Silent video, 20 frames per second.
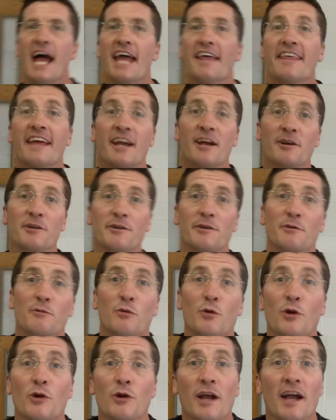Hey there,
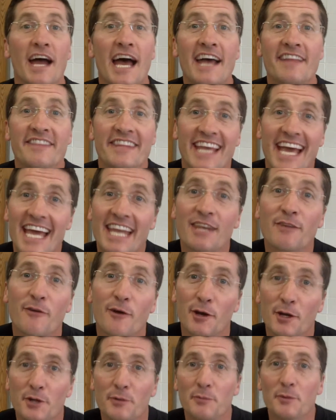we're uh, at the end
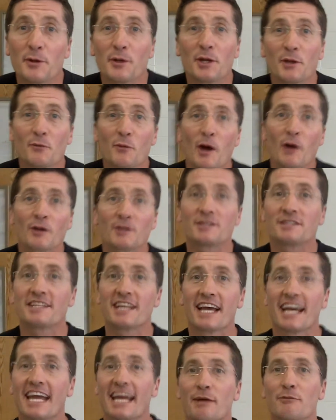of our Community
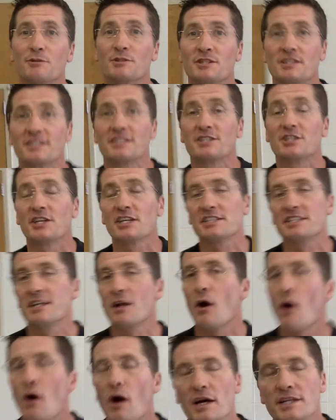Wellness Day. It was a, just
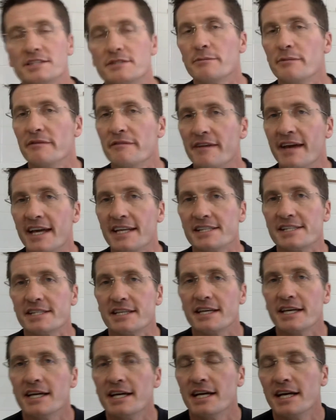an awesome
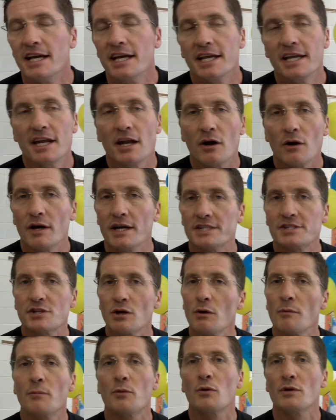event. You know, it's
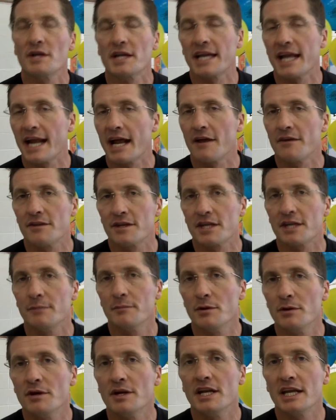so important to get out in the
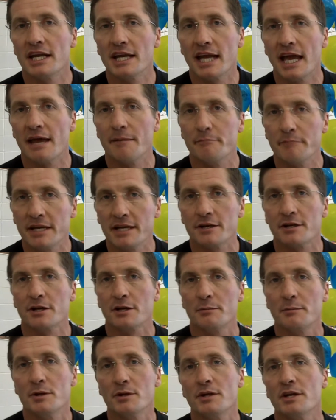community and meet your
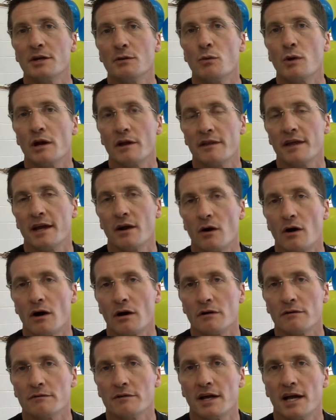community where they
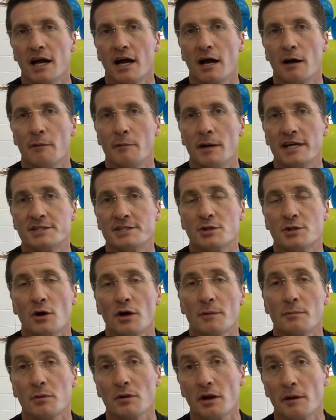are. Um, as
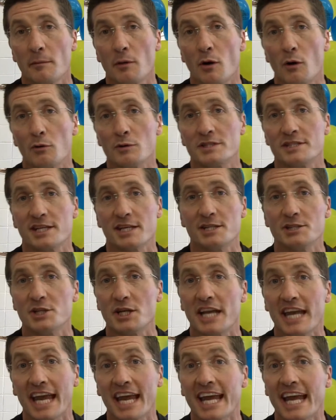Tony Palermo always says,
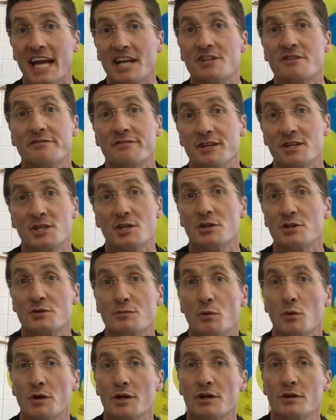you can't catch fish in a
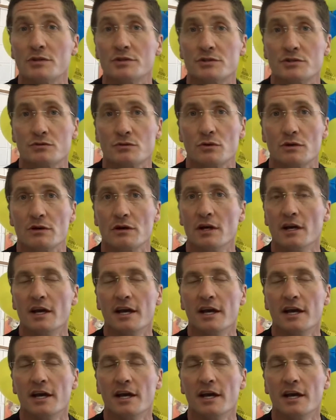sporting goods store.